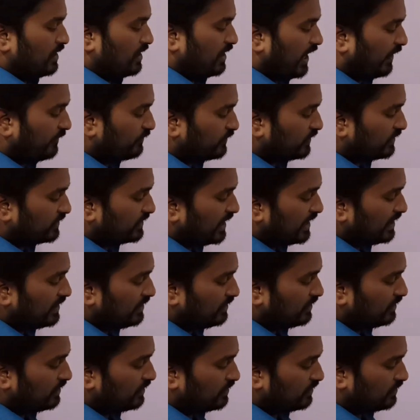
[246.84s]
After
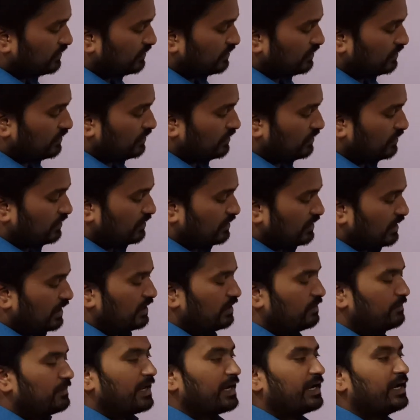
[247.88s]
that,
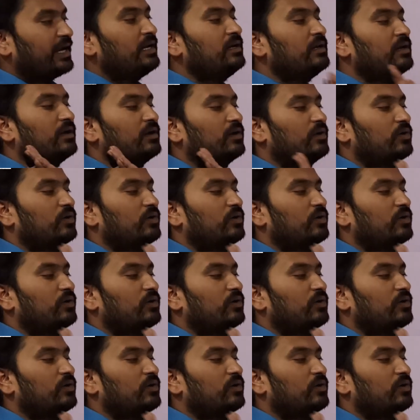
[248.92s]
curly bracket